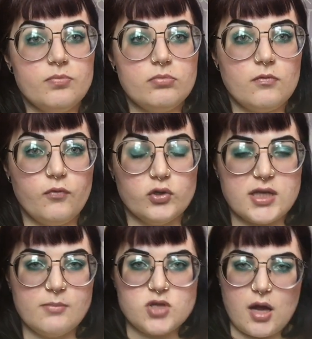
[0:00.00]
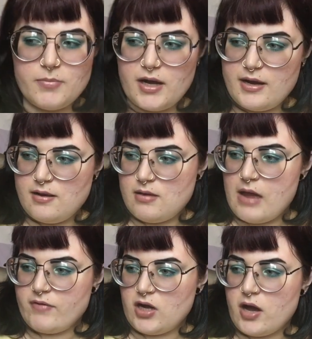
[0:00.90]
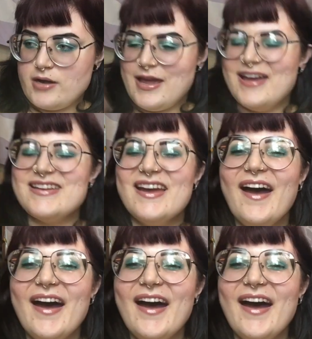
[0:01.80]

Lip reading: full-time job that I haven't gotten yet